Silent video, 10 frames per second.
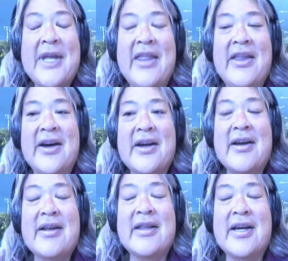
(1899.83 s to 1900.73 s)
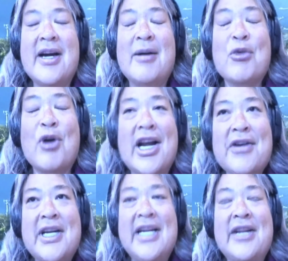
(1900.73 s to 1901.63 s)
the
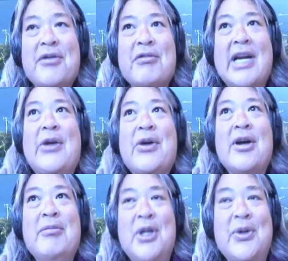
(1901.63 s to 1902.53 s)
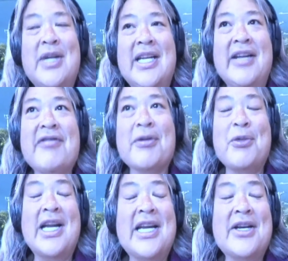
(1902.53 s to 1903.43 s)
camaraderie in the rail community, from what
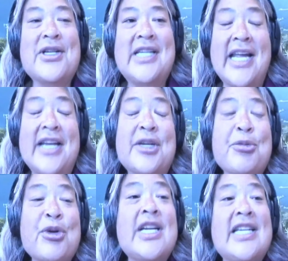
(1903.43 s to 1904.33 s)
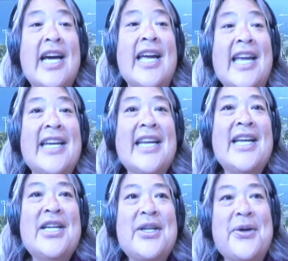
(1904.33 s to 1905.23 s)
I understand, is pretty tight.
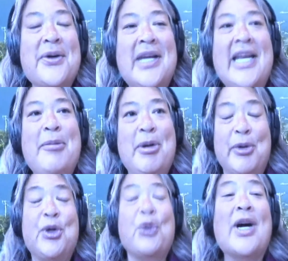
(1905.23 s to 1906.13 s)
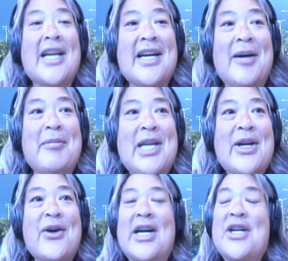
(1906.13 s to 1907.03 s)
So getting people to want to come
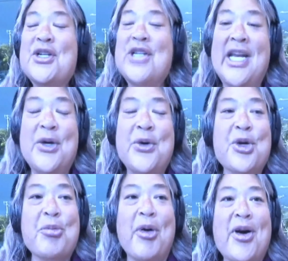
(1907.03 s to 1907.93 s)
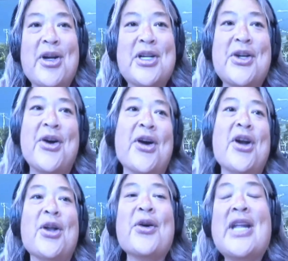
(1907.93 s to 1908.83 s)
here, understanding who your partners are,
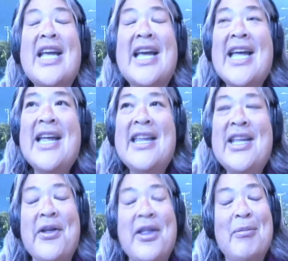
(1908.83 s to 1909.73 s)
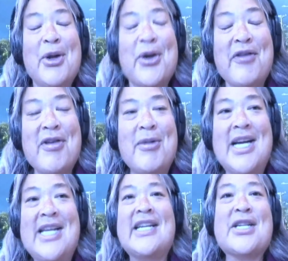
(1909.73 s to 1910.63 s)
learning, you know, them learning from
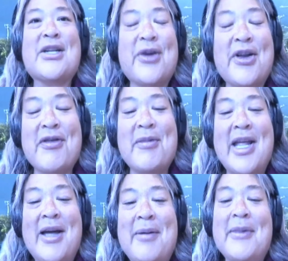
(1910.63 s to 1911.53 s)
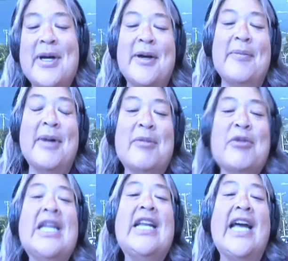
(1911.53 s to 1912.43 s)
us learning from them. I'm
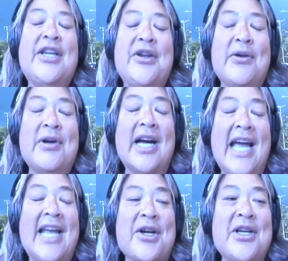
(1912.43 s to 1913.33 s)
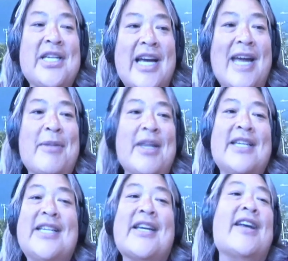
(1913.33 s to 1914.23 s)
really glad you had a good time. And this
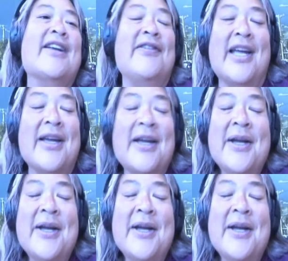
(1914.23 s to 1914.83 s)
is kind of like,